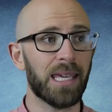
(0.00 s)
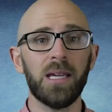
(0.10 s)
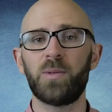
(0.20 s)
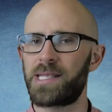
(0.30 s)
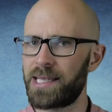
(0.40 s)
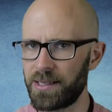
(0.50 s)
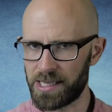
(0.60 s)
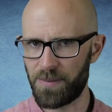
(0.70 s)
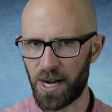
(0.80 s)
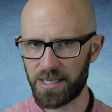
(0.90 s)
he was the
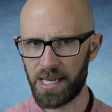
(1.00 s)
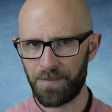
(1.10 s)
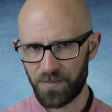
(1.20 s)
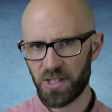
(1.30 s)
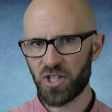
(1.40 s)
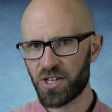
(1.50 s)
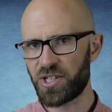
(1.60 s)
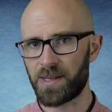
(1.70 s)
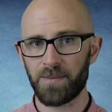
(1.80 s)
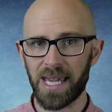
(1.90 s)
guilty party. The judge
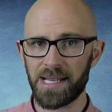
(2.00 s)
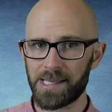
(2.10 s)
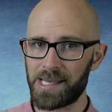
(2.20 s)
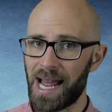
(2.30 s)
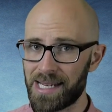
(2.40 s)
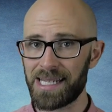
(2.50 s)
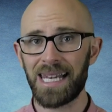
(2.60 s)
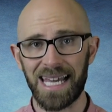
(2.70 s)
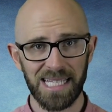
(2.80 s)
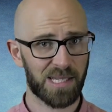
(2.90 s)
is amazed and he
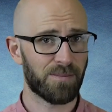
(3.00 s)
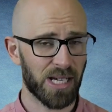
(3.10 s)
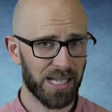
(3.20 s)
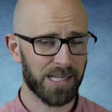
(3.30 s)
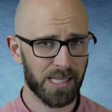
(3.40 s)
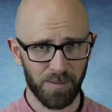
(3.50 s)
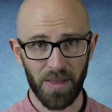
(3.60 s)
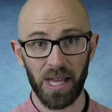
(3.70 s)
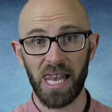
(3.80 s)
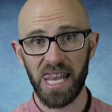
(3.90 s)
lets lets Merlin's
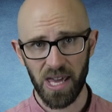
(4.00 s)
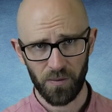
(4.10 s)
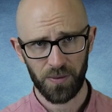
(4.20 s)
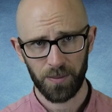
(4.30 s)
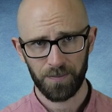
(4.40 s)
mother live.